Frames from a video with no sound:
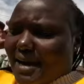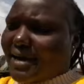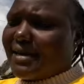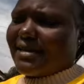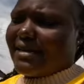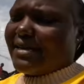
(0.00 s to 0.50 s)

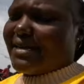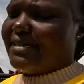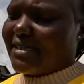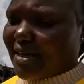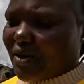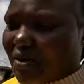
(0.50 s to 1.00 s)
And
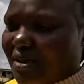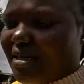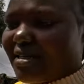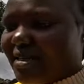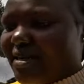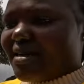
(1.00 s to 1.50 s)
later on,
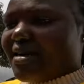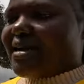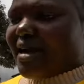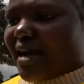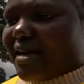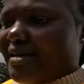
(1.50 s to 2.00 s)

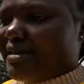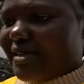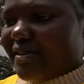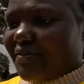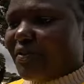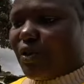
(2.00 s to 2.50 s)
I
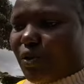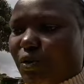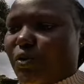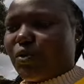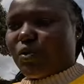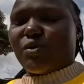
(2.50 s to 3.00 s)
live
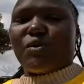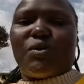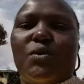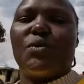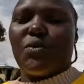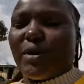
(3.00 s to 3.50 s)
to
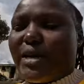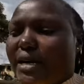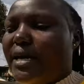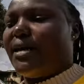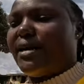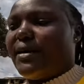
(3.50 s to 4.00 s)

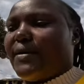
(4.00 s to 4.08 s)
where